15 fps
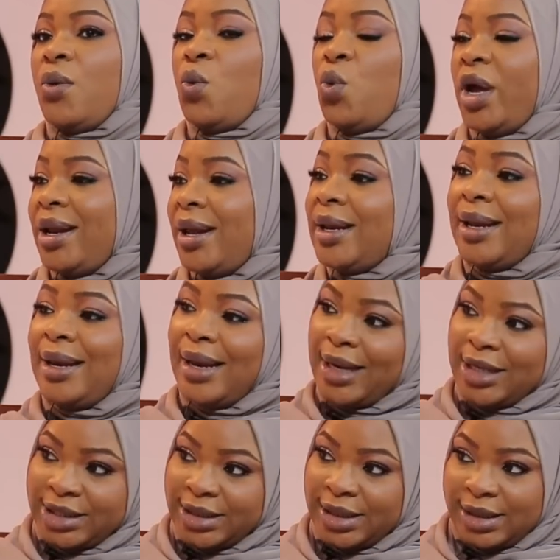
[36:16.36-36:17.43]
winning
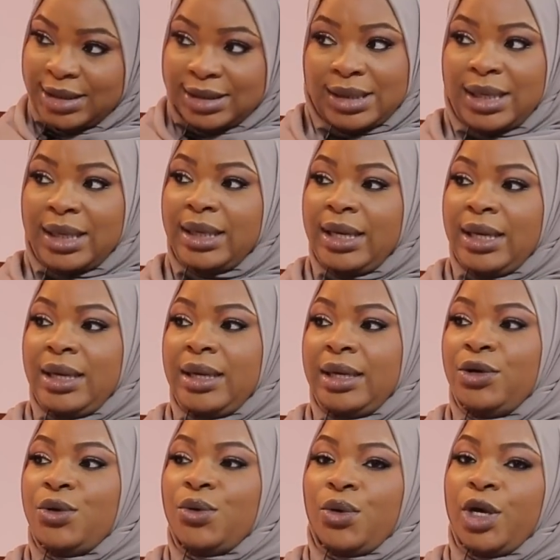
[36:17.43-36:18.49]
elections,
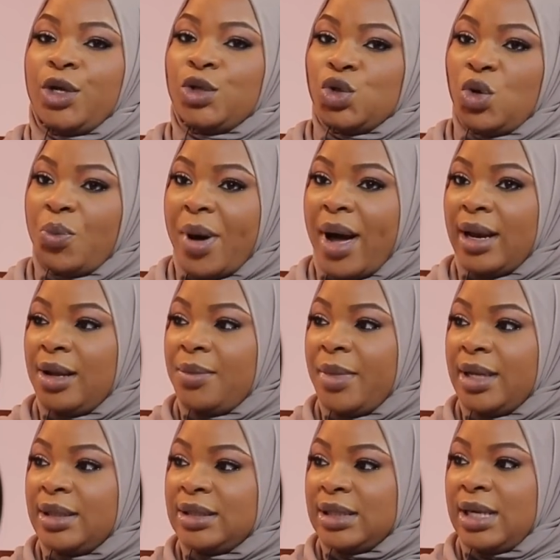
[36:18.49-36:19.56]
into
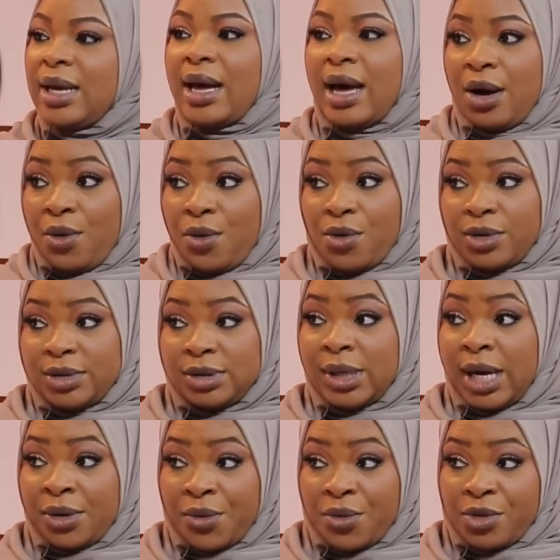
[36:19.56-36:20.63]
parliament
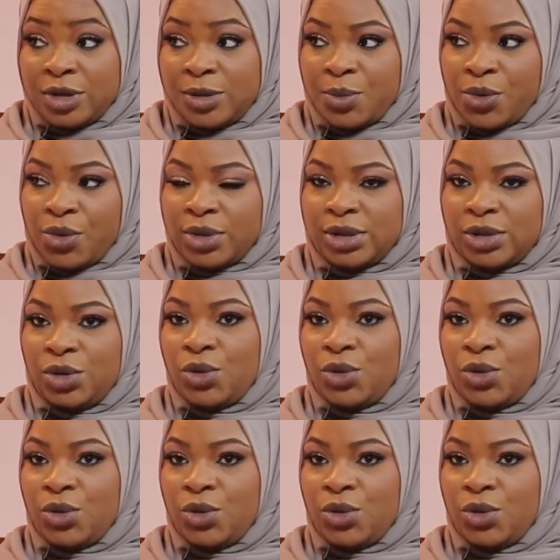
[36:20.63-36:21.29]
across board,